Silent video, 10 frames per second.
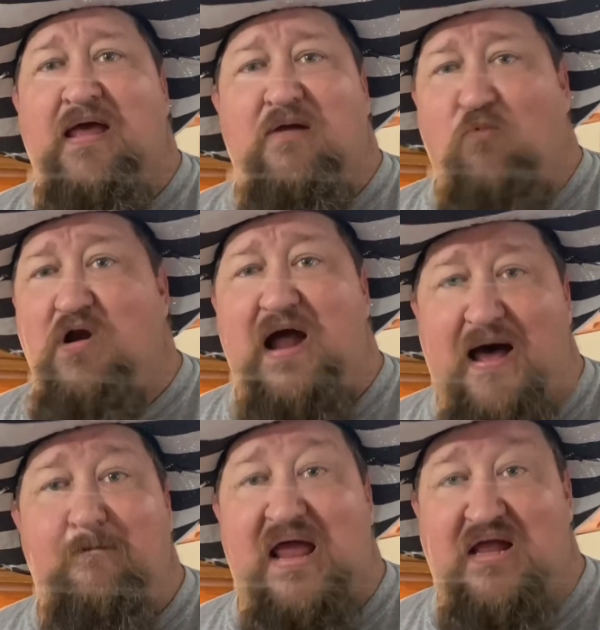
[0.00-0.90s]
We're
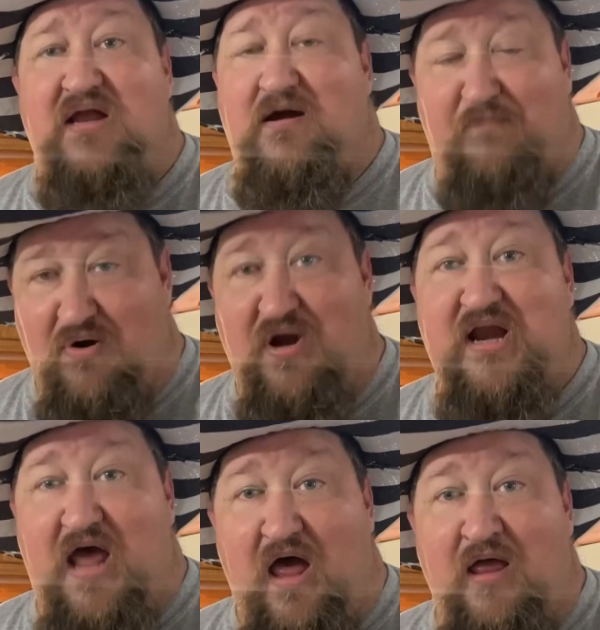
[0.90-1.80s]
not making a
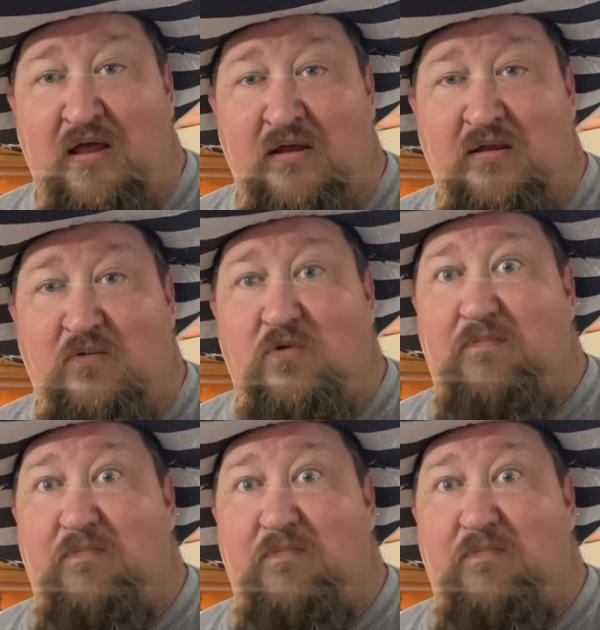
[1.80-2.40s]
burrito. We're